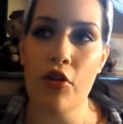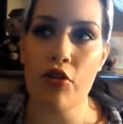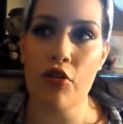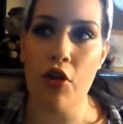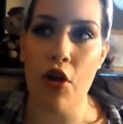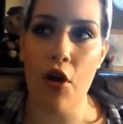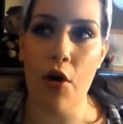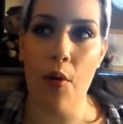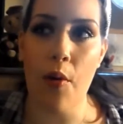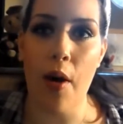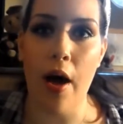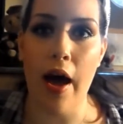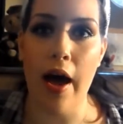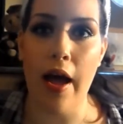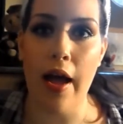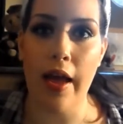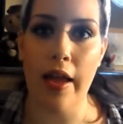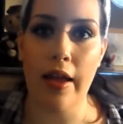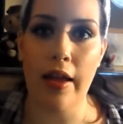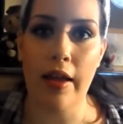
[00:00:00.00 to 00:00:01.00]
So
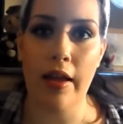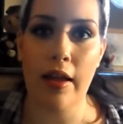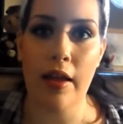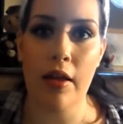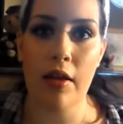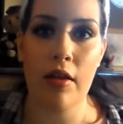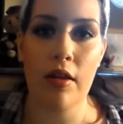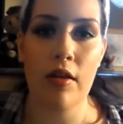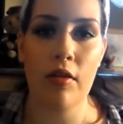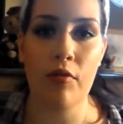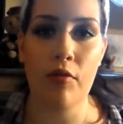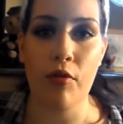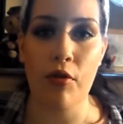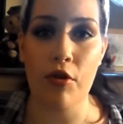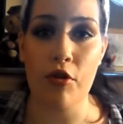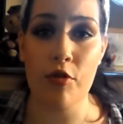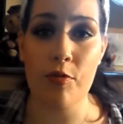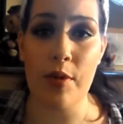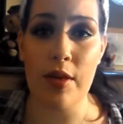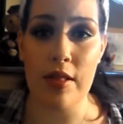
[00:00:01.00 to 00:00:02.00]
I
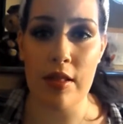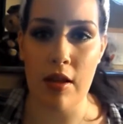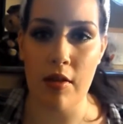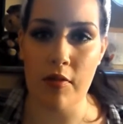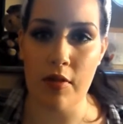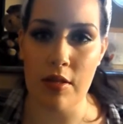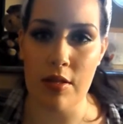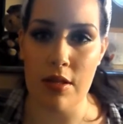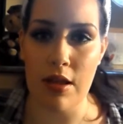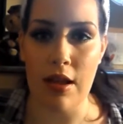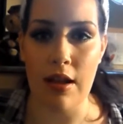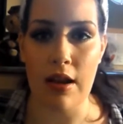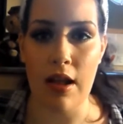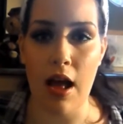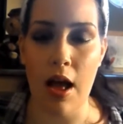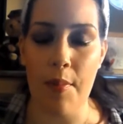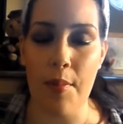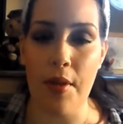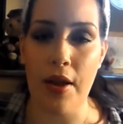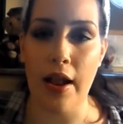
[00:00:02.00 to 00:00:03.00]
forced myself to
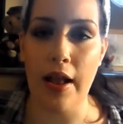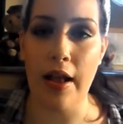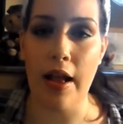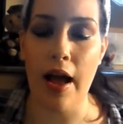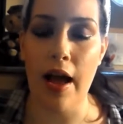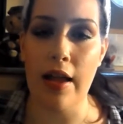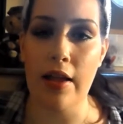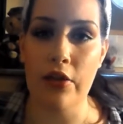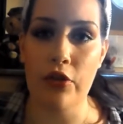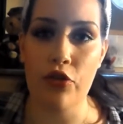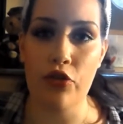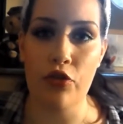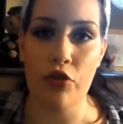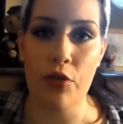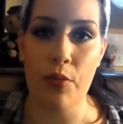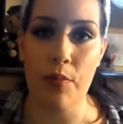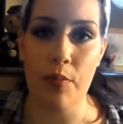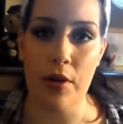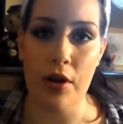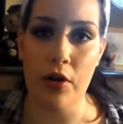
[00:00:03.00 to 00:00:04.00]
stand up and I got
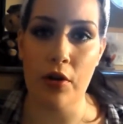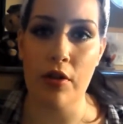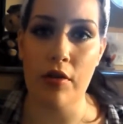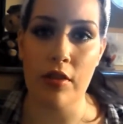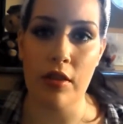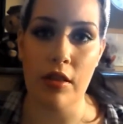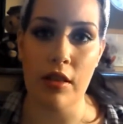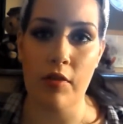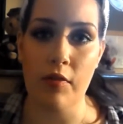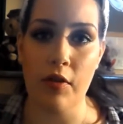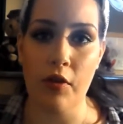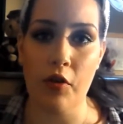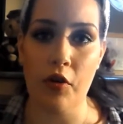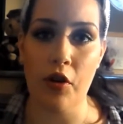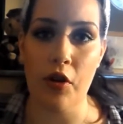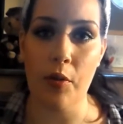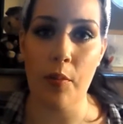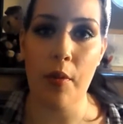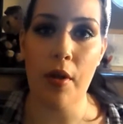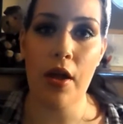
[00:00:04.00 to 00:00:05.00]
into the middle of the living
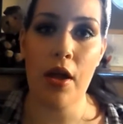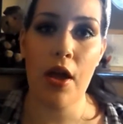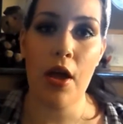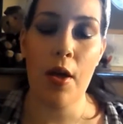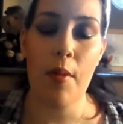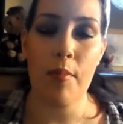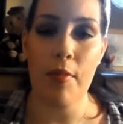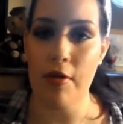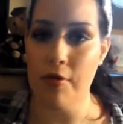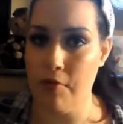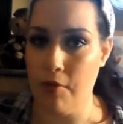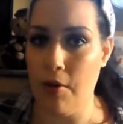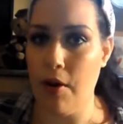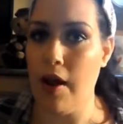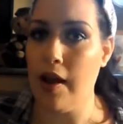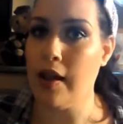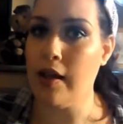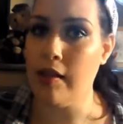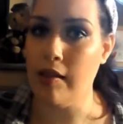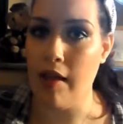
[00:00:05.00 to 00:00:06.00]
room
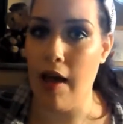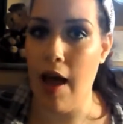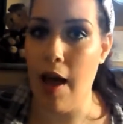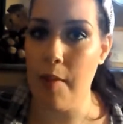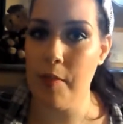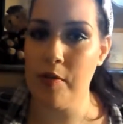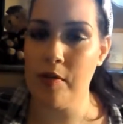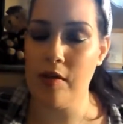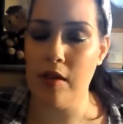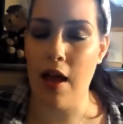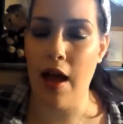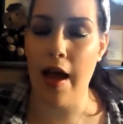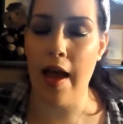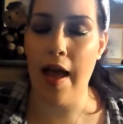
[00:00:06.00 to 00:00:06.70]
before I collapsed.